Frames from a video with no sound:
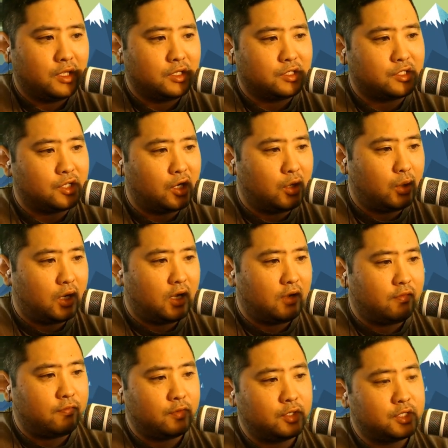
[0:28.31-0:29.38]
So
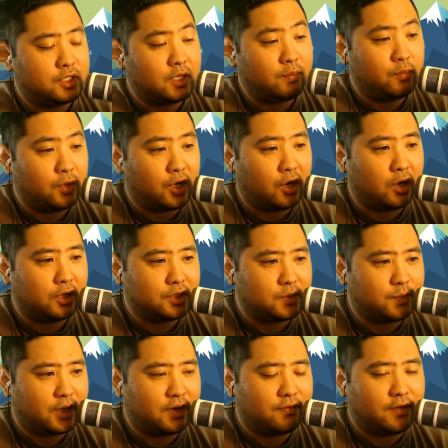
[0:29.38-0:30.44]
first up, we are on
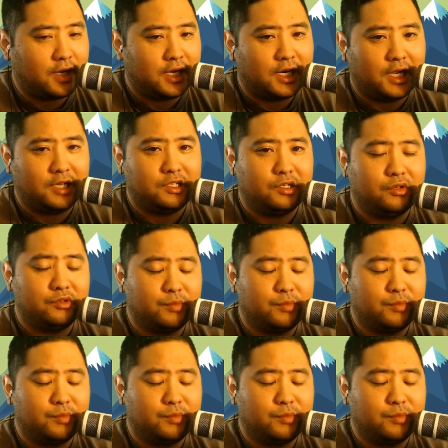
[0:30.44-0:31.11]
Spotify and iTunes.